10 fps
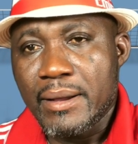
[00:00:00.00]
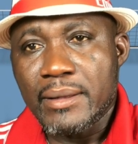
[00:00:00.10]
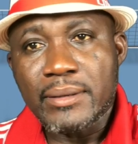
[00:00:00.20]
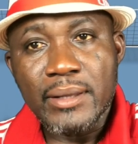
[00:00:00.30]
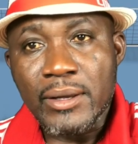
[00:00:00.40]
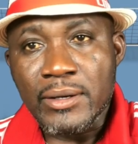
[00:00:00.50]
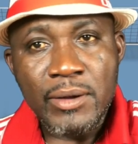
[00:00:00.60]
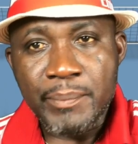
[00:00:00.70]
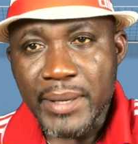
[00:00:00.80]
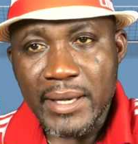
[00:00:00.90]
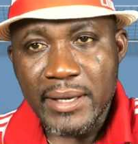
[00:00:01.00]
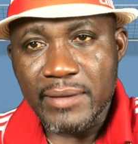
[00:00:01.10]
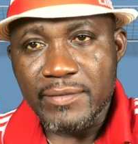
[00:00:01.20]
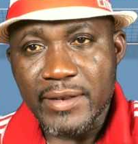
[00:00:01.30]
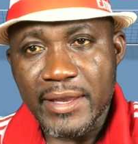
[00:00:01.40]

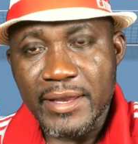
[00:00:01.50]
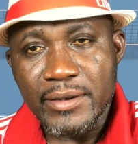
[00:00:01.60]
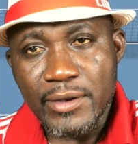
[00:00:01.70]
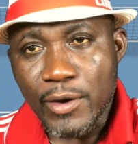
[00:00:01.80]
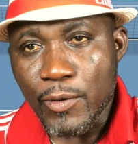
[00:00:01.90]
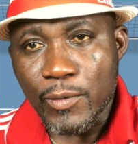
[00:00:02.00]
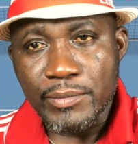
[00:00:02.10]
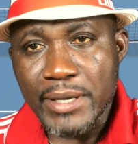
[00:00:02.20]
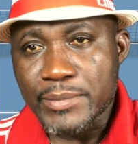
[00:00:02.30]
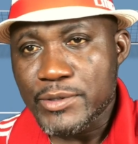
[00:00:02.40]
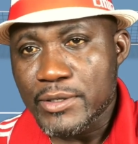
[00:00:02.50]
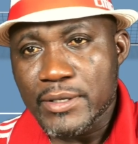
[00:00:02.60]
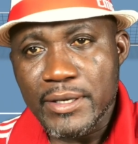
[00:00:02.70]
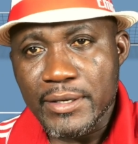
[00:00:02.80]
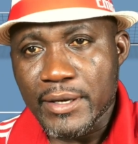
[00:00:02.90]
non-competitive league. No,
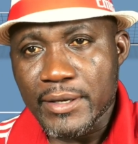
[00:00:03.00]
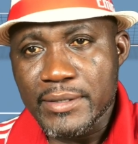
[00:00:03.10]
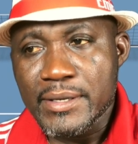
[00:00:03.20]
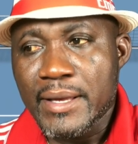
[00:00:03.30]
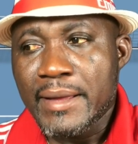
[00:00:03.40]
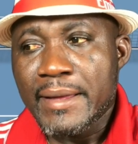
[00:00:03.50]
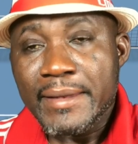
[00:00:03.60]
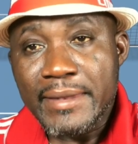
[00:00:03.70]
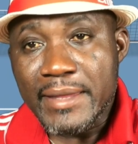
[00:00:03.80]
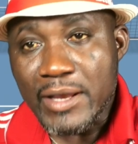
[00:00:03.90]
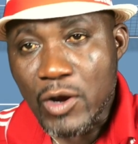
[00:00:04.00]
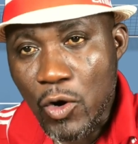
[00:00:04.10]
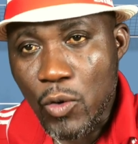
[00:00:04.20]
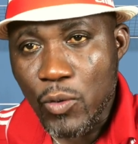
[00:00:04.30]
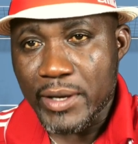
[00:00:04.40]
absolutely not. The
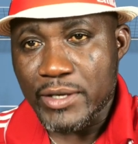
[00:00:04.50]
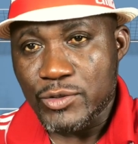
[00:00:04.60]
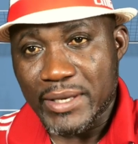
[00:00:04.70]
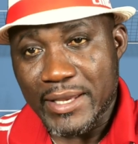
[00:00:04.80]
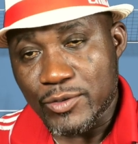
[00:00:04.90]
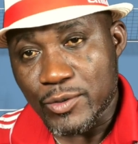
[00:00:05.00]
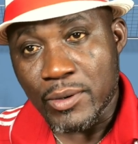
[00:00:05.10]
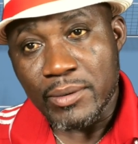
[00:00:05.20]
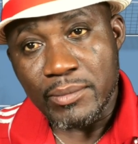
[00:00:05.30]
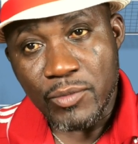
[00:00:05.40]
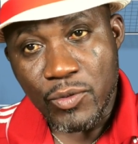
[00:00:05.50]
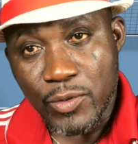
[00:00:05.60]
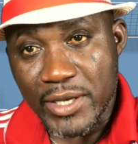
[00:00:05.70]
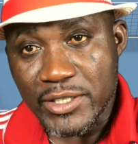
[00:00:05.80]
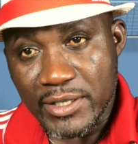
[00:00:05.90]
goal is to get to
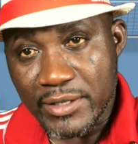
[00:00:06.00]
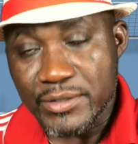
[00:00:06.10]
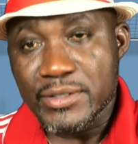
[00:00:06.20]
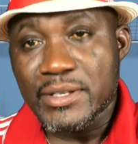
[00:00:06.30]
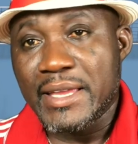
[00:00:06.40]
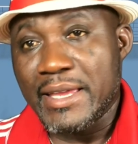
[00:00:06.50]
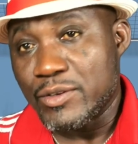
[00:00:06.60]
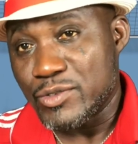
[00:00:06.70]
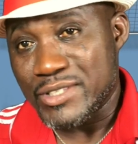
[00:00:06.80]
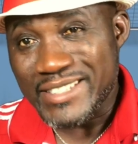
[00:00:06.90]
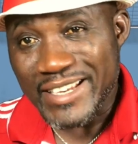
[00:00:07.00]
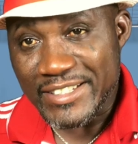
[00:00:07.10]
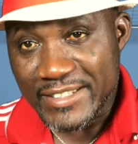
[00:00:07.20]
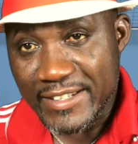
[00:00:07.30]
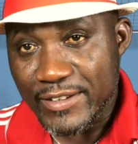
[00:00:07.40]
regionals, get to
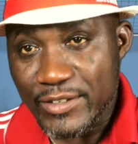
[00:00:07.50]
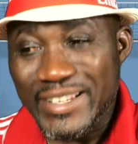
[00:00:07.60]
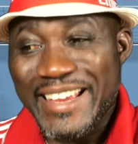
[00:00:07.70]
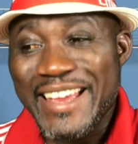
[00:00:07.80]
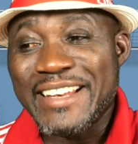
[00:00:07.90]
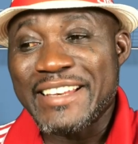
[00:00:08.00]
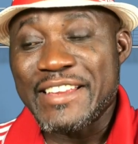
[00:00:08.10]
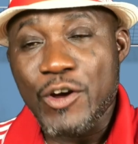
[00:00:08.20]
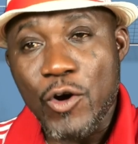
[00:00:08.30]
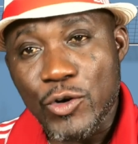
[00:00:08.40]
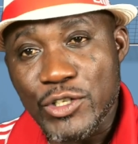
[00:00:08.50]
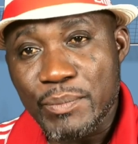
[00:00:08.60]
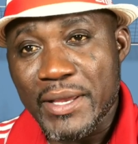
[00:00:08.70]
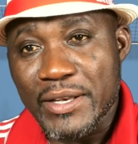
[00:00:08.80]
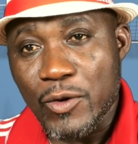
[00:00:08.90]
sectionals, and the
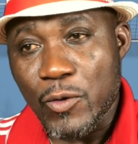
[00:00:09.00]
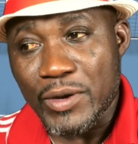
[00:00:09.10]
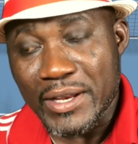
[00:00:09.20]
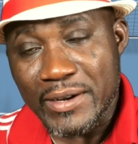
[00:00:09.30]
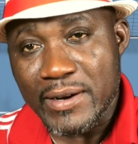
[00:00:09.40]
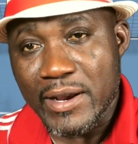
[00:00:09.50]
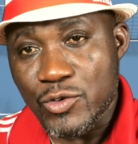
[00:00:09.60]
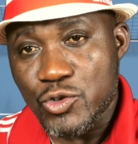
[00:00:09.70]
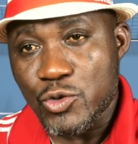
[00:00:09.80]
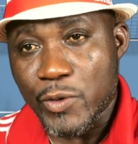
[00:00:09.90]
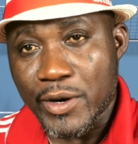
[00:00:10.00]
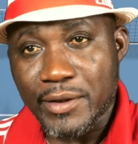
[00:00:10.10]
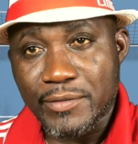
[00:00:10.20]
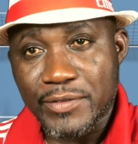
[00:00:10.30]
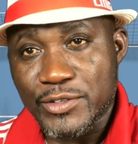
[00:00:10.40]
ultimate goal, the crown jewel
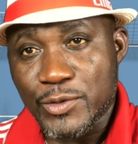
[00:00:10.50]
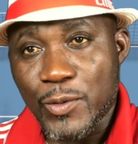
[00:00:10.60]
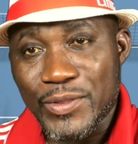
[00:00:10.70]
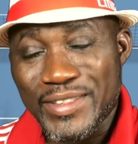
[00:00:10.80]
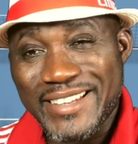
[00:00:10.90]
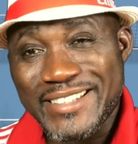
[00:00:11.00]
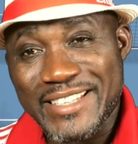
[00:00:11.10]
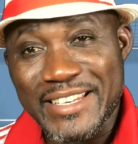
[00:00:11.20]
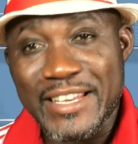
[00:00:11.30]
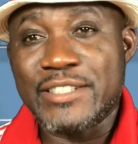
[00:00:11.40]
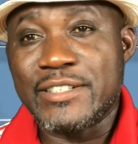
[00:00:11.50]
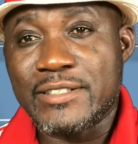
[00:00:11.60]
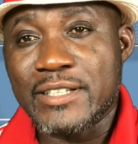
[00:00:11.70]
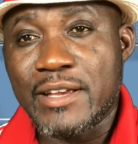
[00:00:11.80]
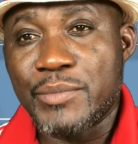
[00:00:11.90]
of this whole thing, is the national
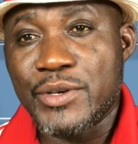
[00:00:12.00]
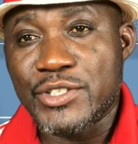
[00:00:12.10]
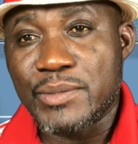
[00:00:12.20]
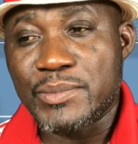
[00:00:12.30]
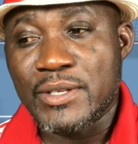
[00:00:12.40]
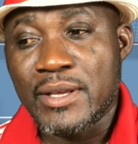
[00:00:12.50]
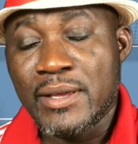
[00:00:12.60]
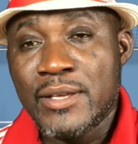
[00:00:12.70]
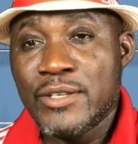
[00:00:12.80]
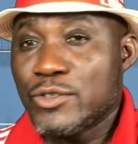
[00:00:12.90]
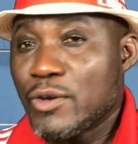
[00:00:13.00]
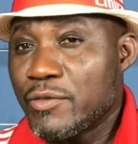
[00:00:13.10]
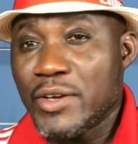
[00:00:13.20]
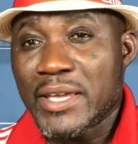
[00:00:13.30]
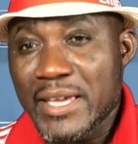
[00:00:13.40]
championships. So
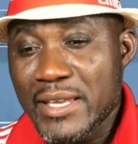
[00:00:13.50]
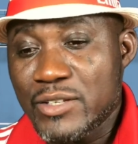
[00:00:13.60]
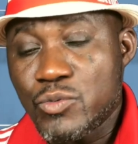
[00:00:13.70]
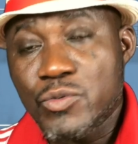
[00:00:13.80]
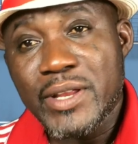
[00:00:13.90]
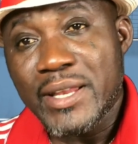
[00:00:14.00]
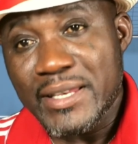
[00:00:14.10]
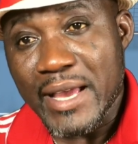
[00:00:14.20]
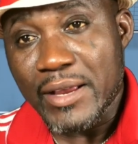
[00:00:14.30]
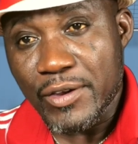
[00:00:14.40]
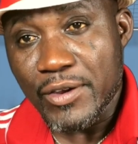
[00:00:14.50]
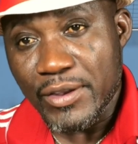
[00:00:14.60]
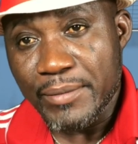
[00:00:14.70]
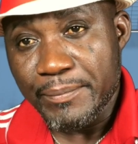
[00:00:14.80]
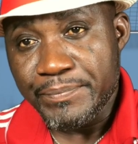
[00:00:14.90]
if your kid is really that good